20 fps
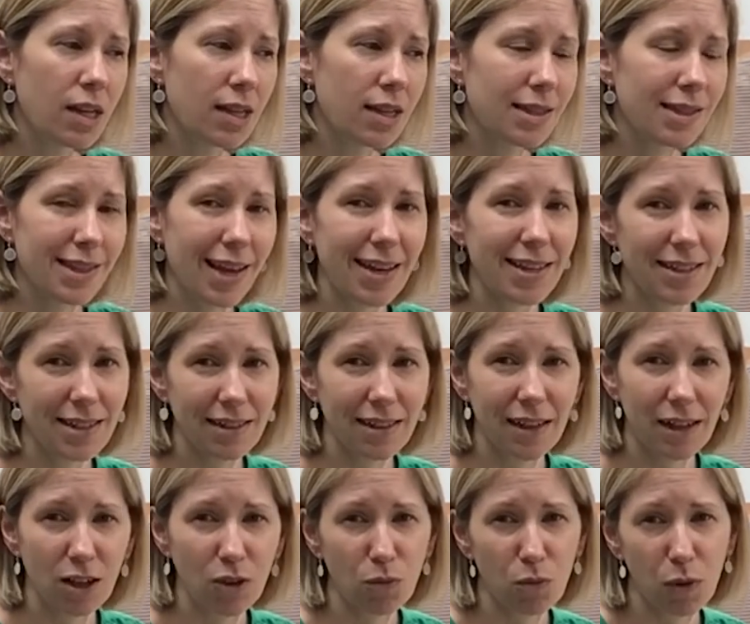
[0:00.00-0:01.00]

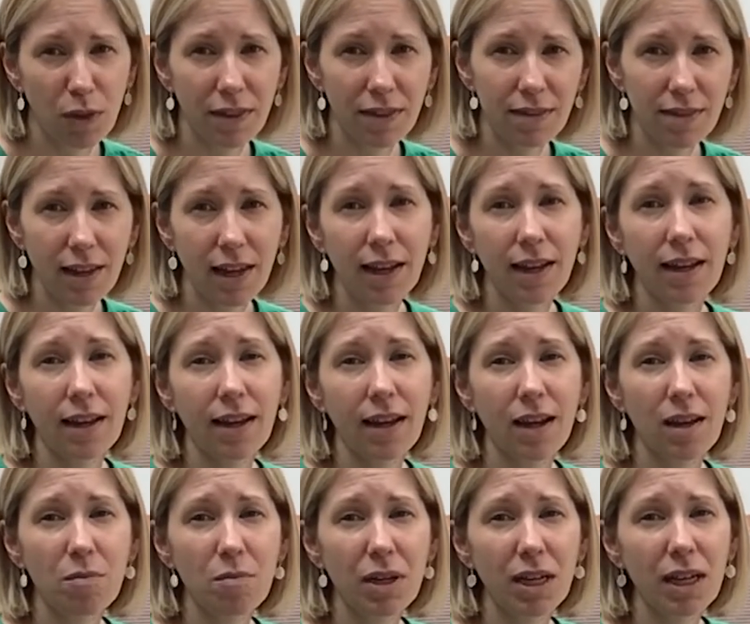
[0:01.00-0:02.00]
settling on one thing
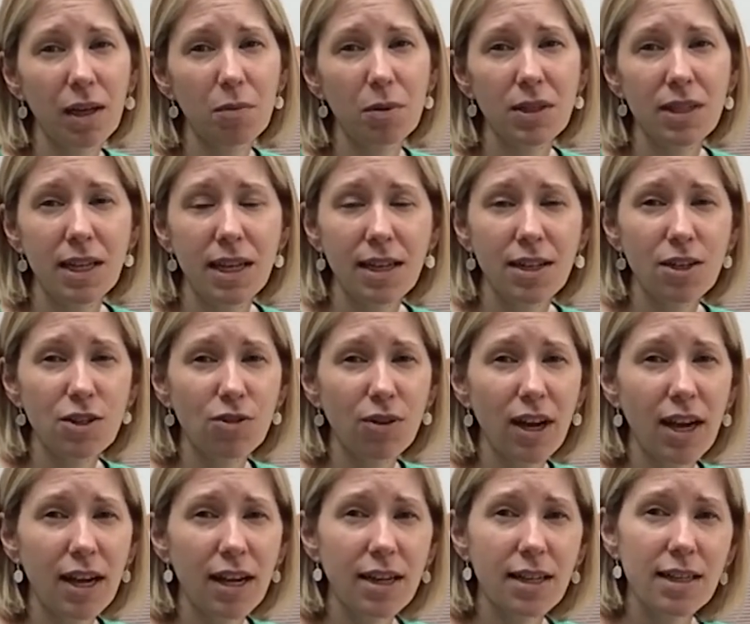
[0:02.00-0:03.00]
and being able to
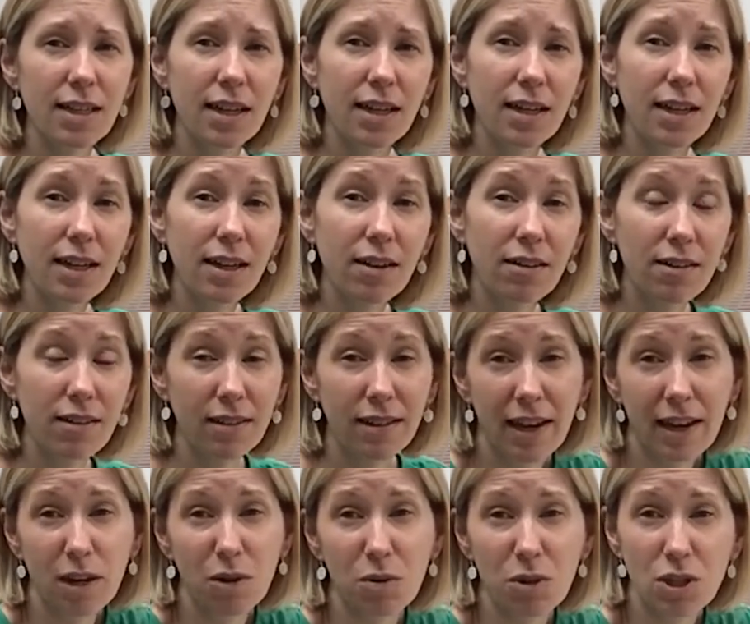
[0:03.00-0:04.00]
interact and hear the
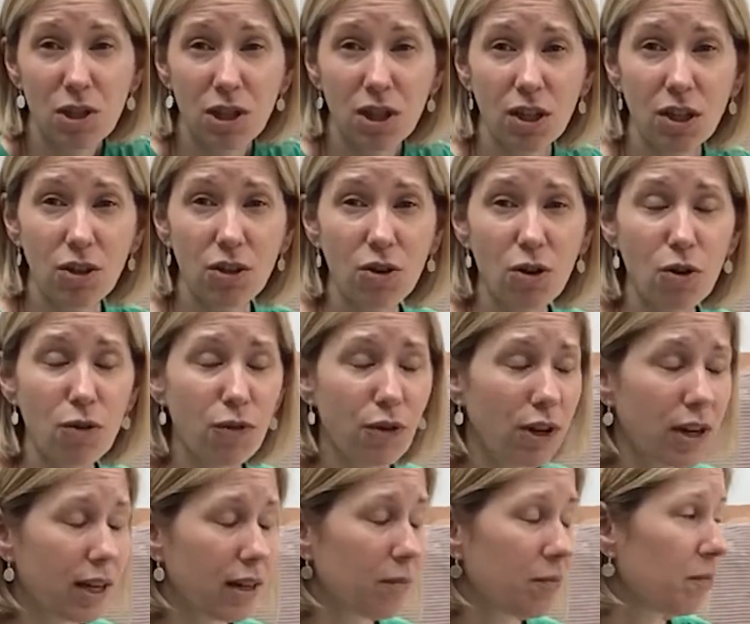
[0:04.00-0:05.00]
language that you're
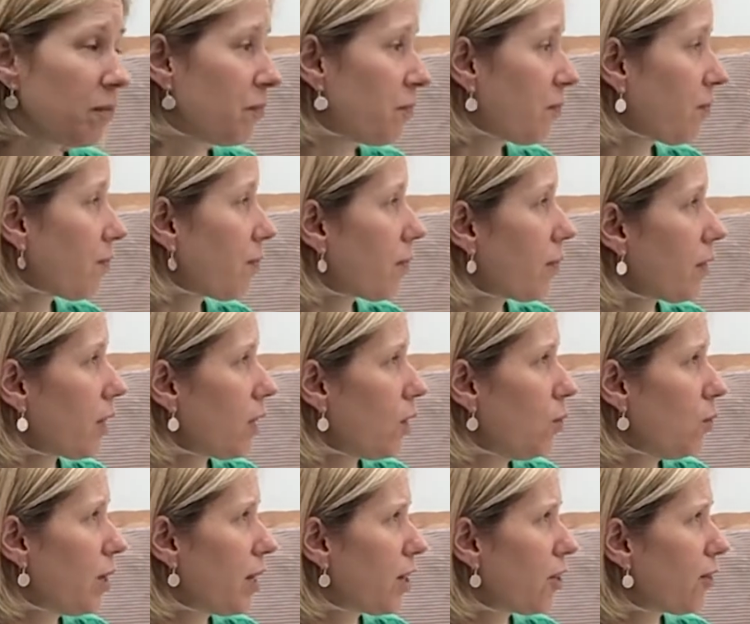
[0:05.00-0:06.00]
offering
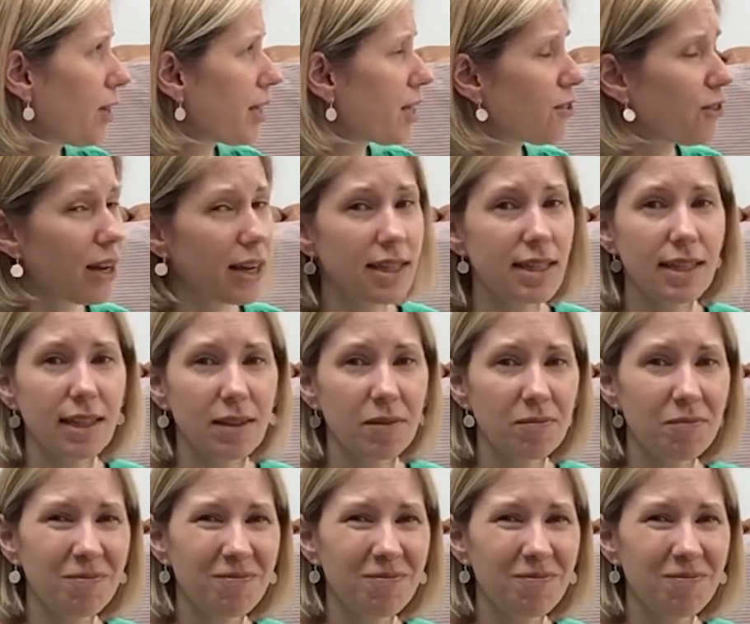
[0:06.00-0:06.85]
when you're interacting.